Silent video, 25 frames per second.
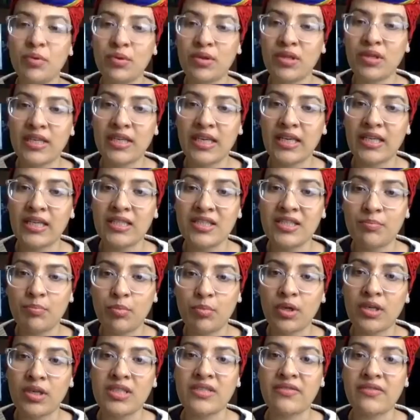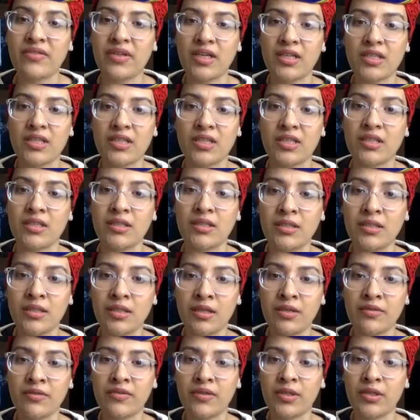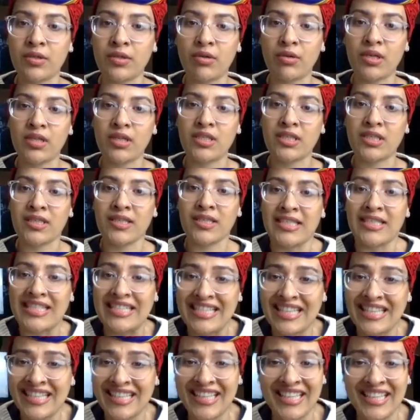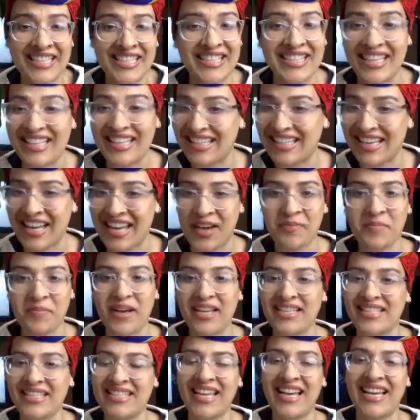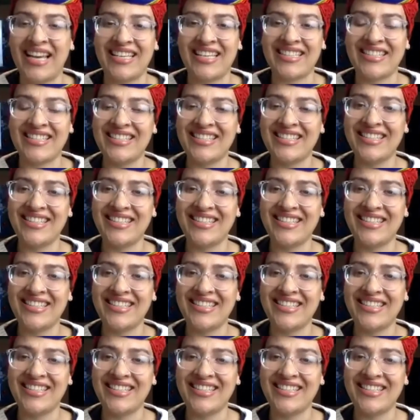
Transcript: the kids' boys version of the Hirachis because they didn't have my size.